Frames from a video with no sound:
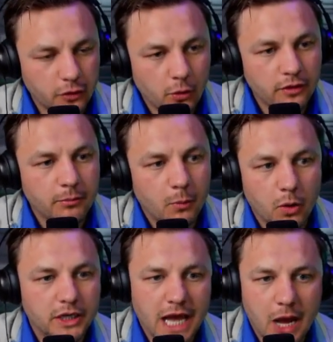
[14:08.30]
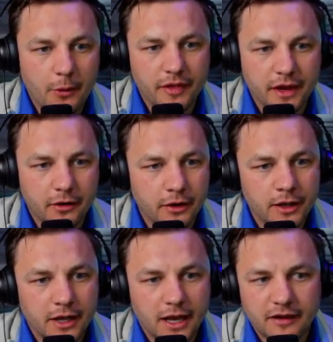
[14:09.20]
with Morikawa there,
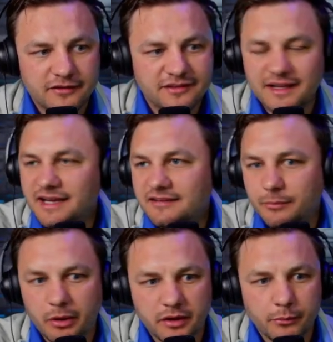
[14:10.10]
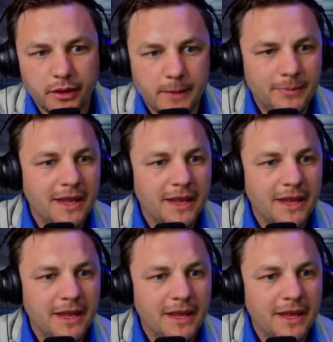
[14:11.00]
just the easy plug and play.